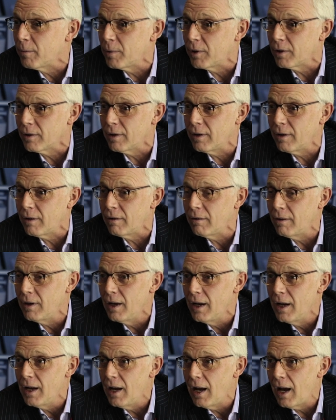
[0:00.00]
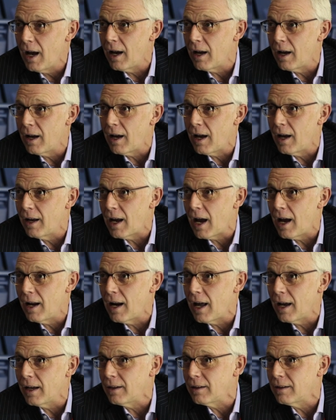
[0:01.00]
But, you know, I
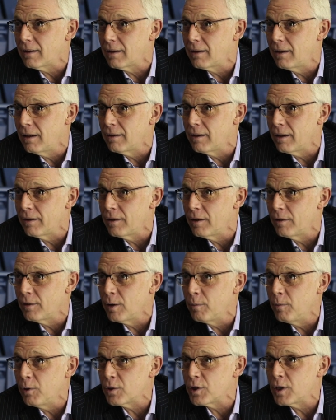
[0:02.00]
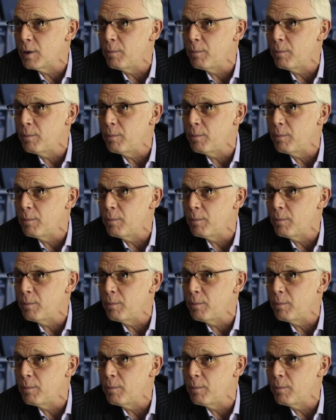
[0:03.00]
like the most